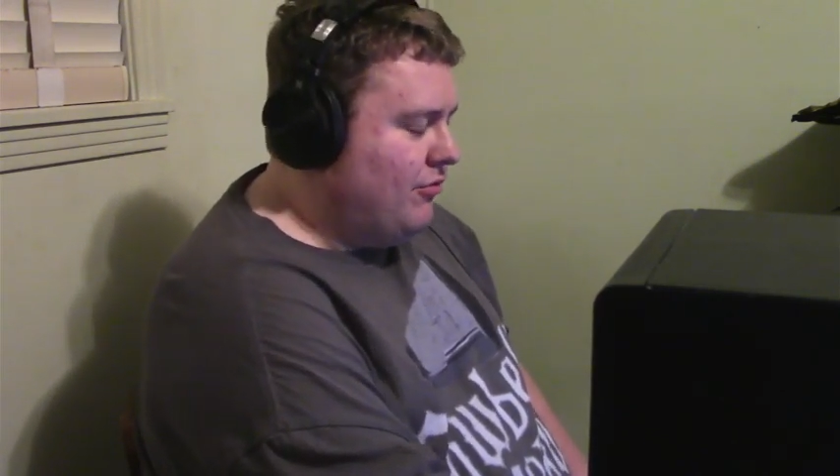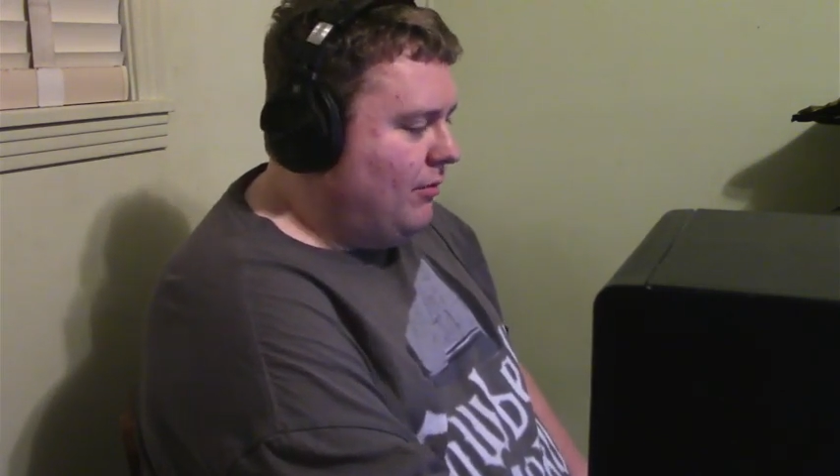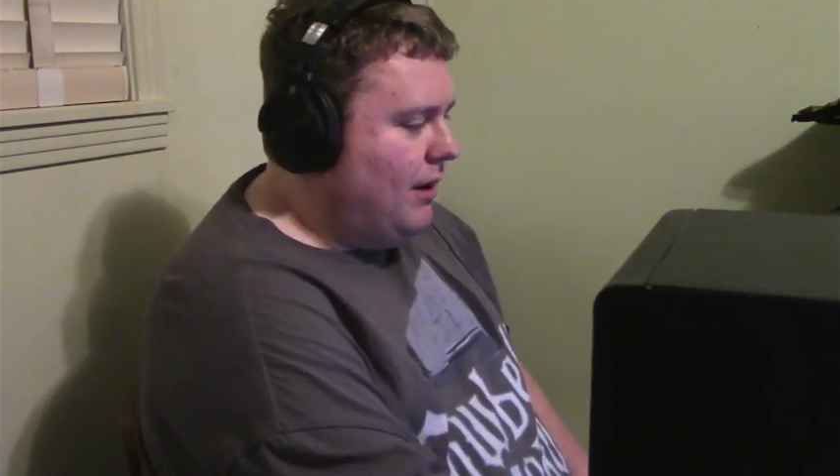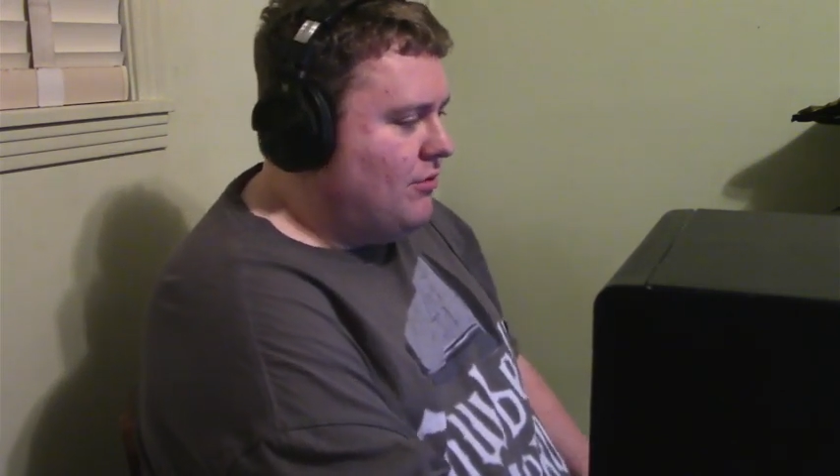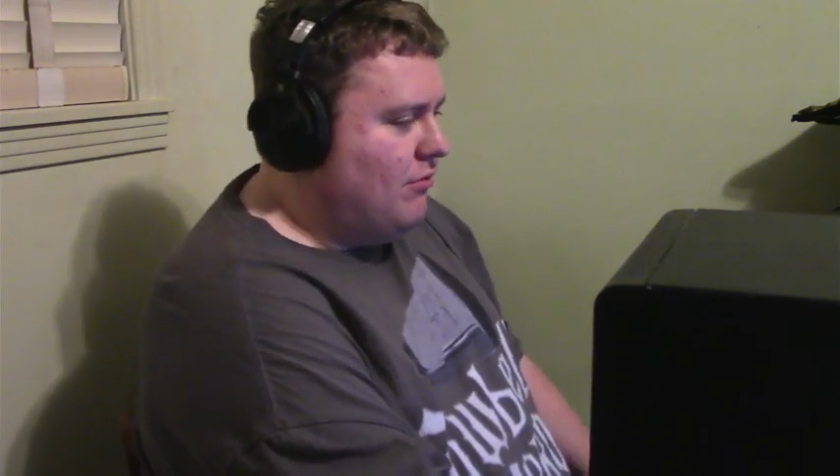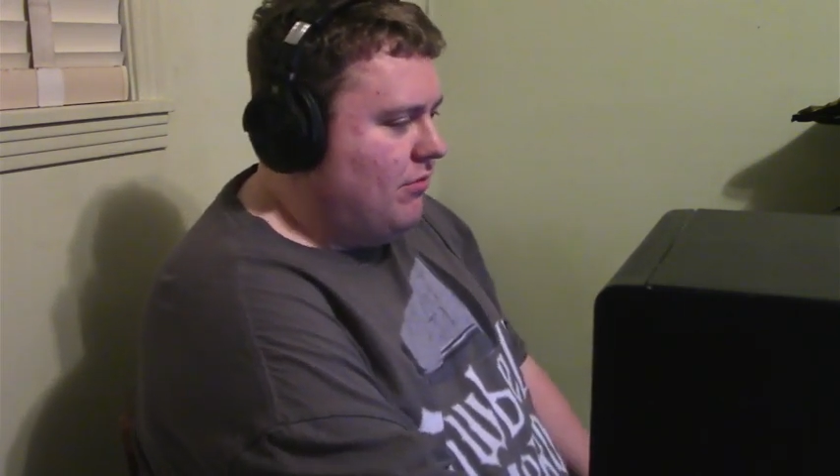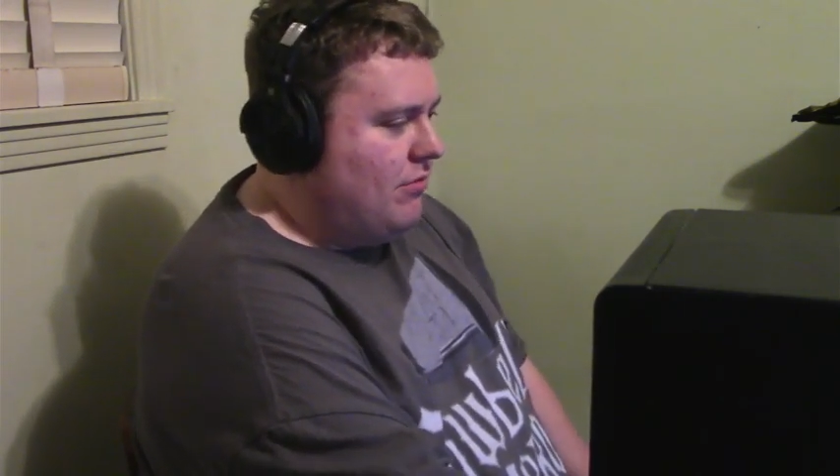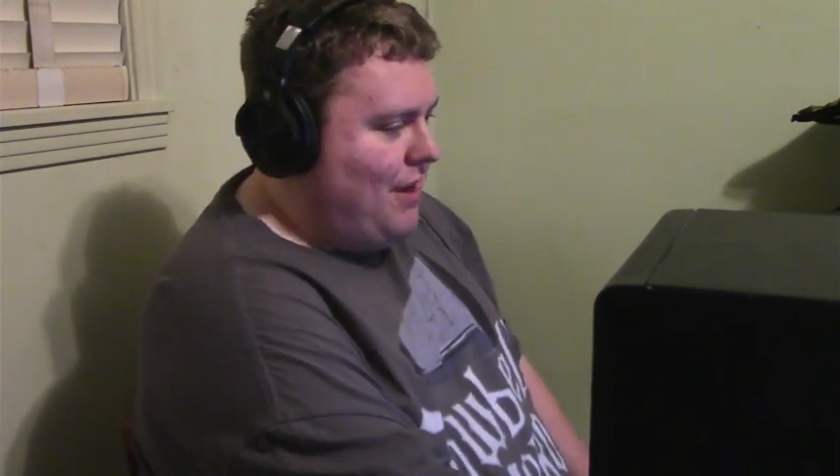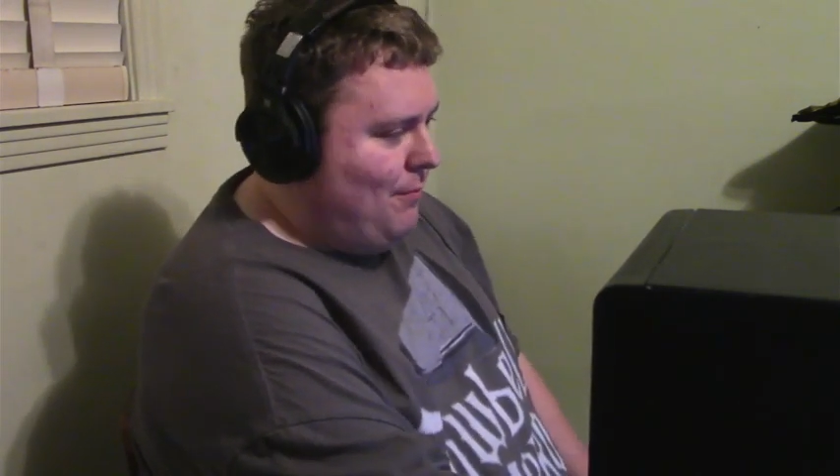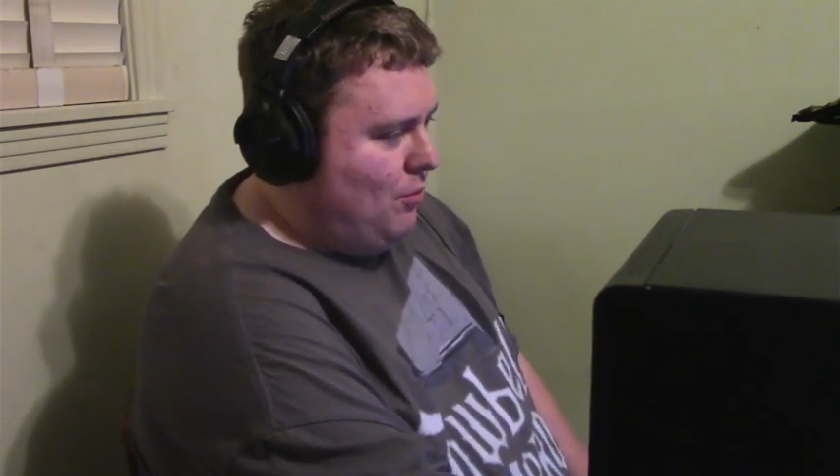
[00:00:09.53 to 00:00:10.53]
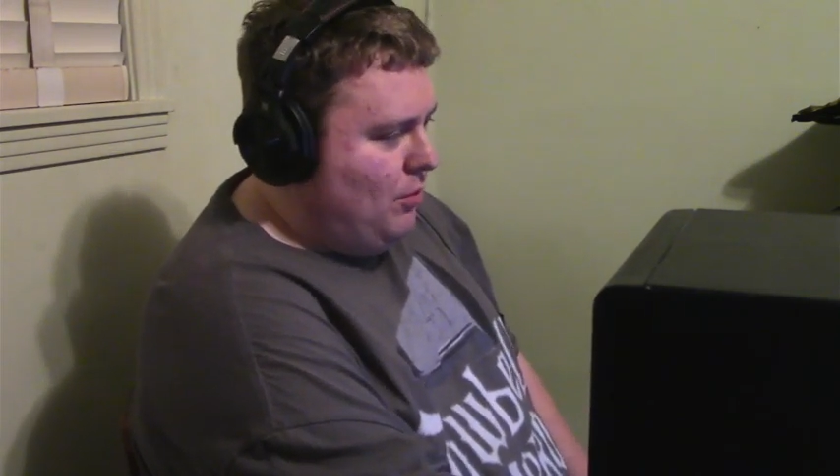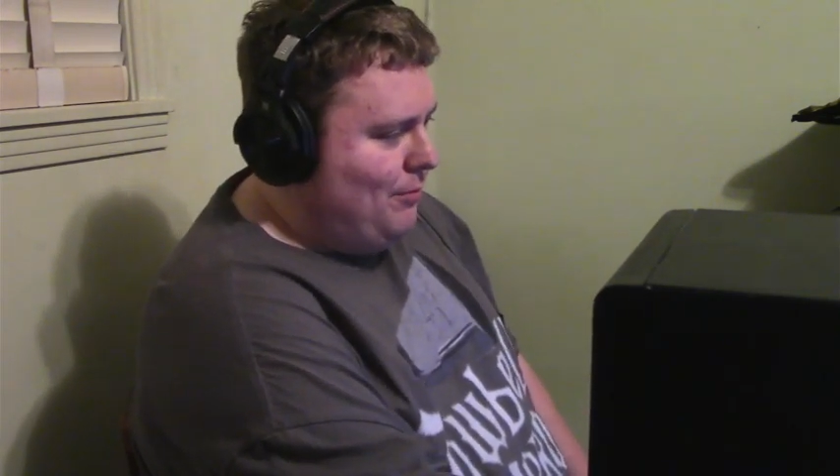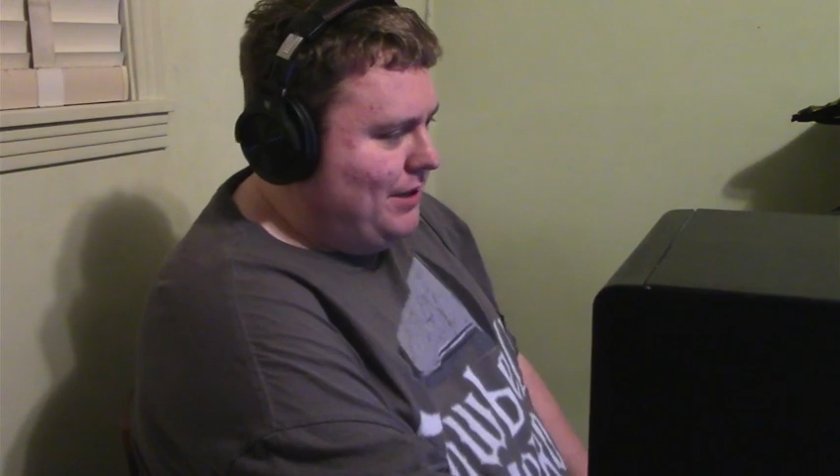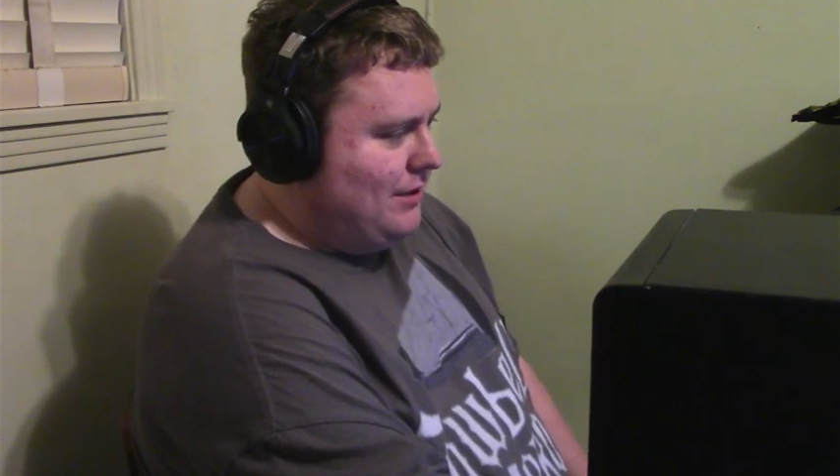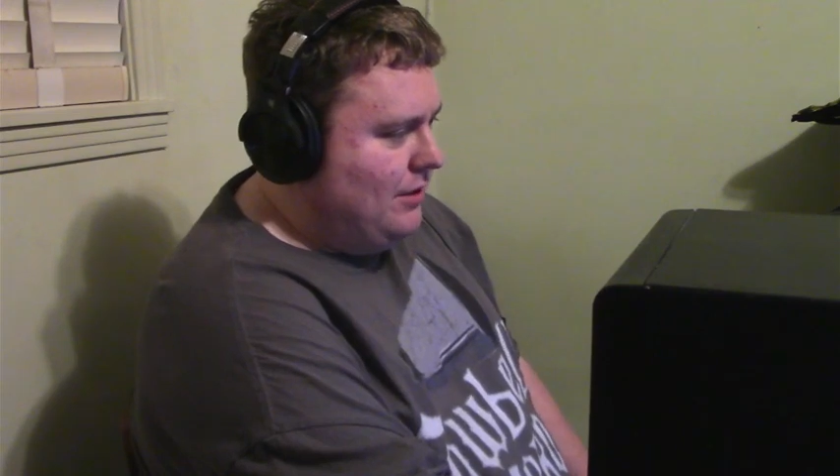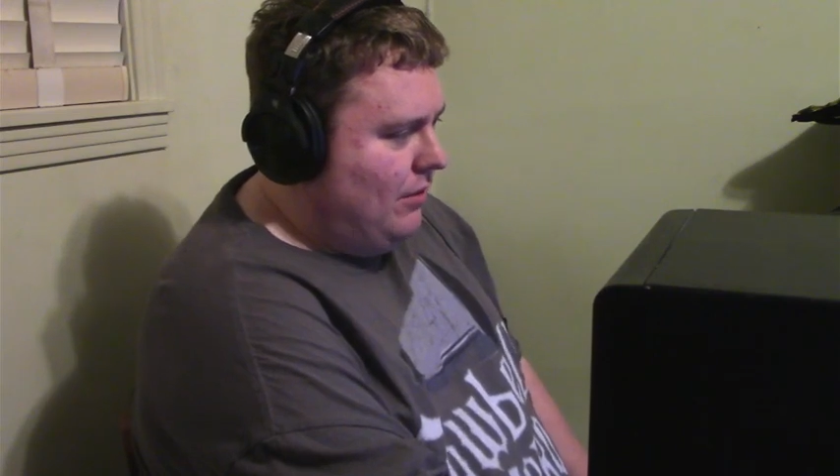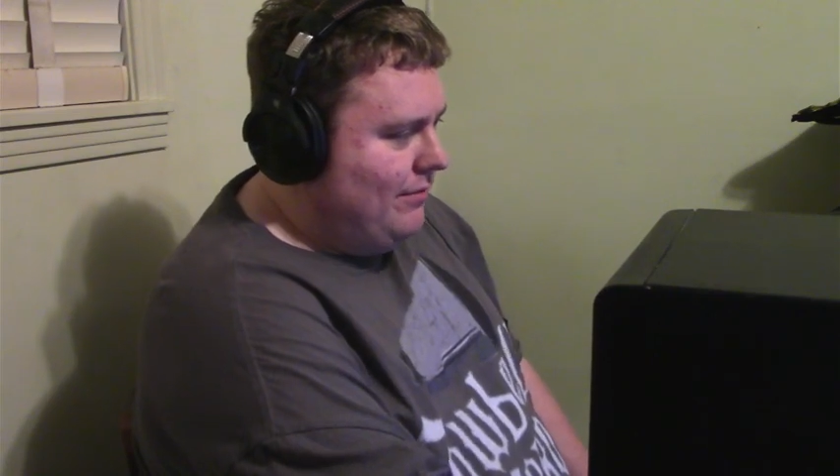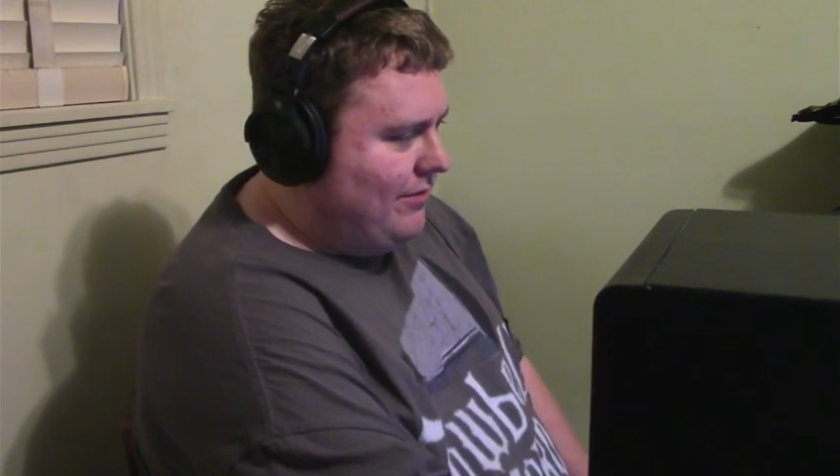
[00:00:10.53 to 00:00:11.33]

Rogers soundboard prank call